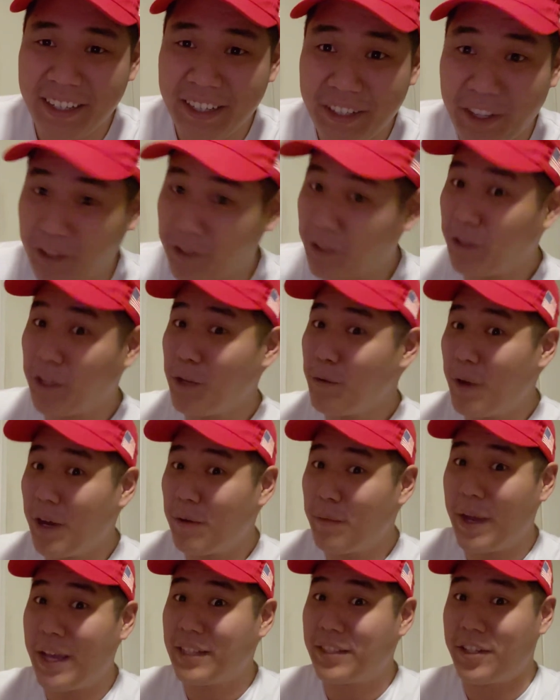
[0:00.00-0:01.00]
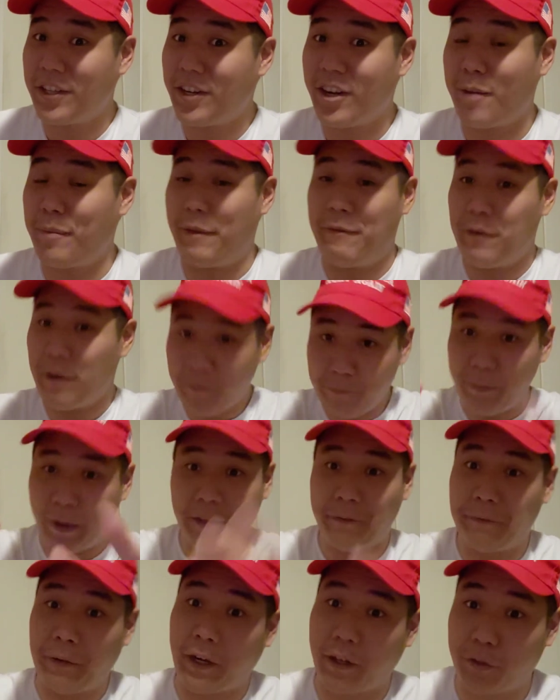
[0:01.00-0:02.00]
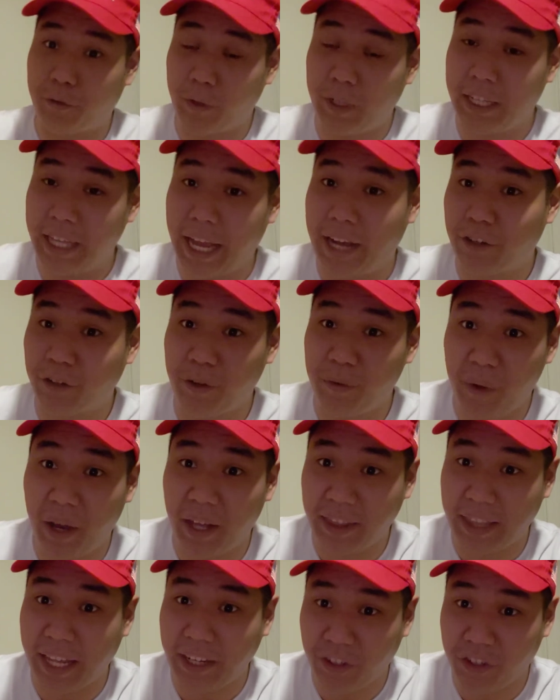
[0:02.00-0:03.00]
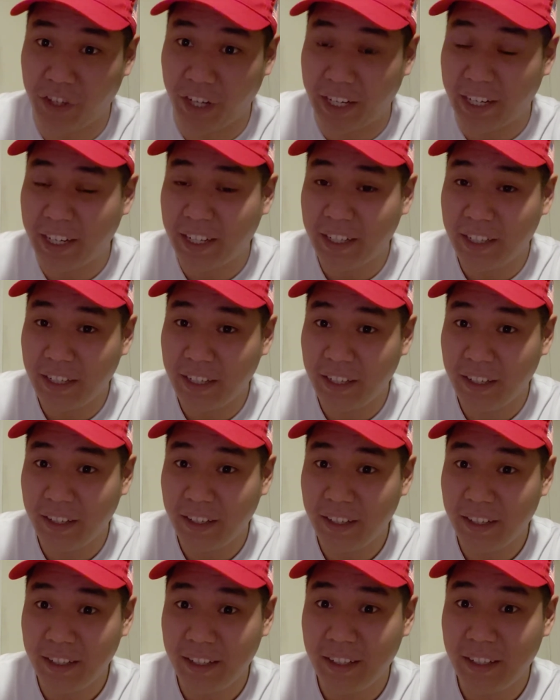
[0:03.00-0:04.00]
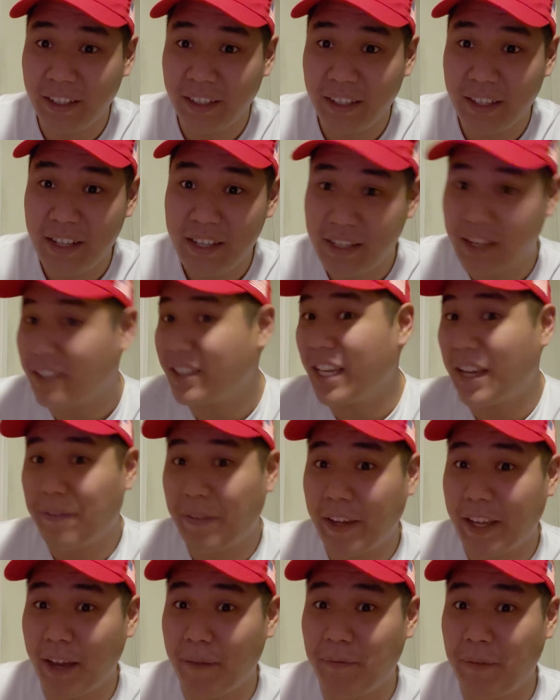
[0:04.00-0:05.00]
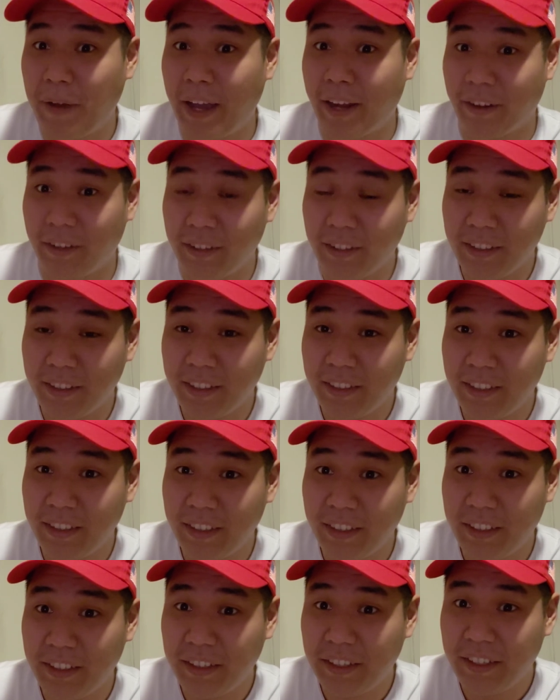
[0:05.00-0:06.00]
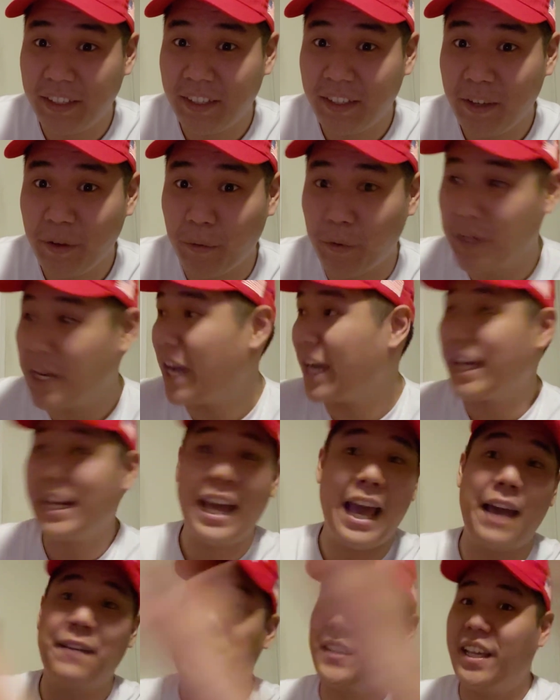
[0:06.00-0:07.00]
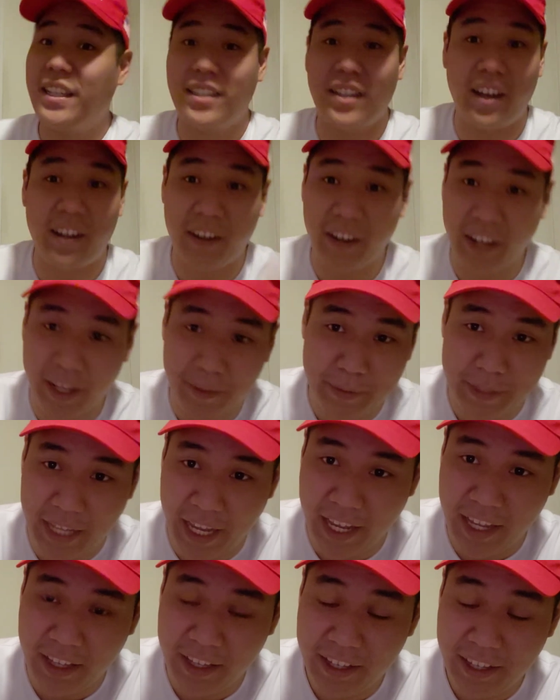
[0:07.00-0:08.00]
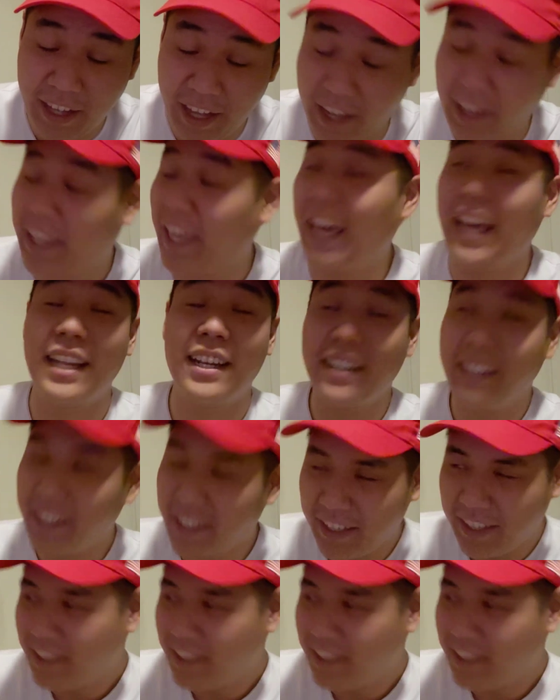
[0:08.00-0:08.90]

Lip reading: There's only one way into Europe if you motherfuckers really actually want that shit. It's called the FA Cup Final. We're not going to have St. Tottenham's Day again,